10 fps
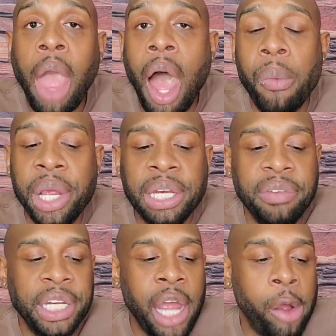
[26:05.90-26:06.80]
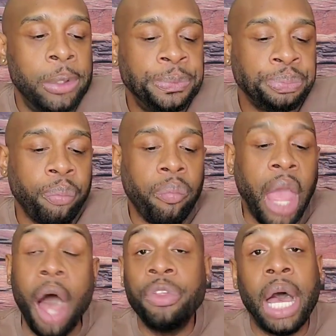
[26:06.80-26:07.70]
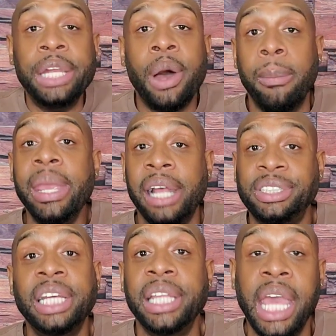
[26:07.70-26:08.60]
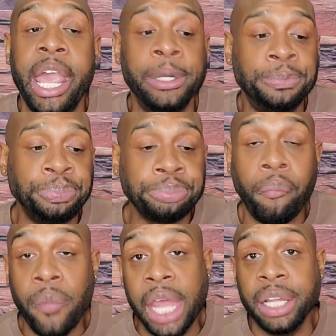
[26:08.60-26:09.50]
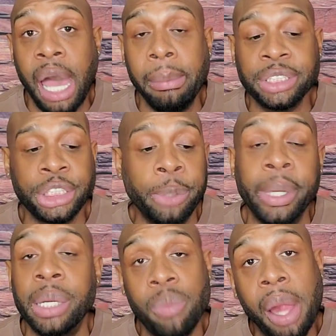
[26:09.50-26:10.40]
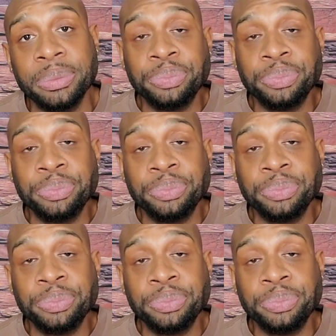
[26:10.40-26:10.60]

I read in the video, although I know I'm going to be asked that again in the comments too, but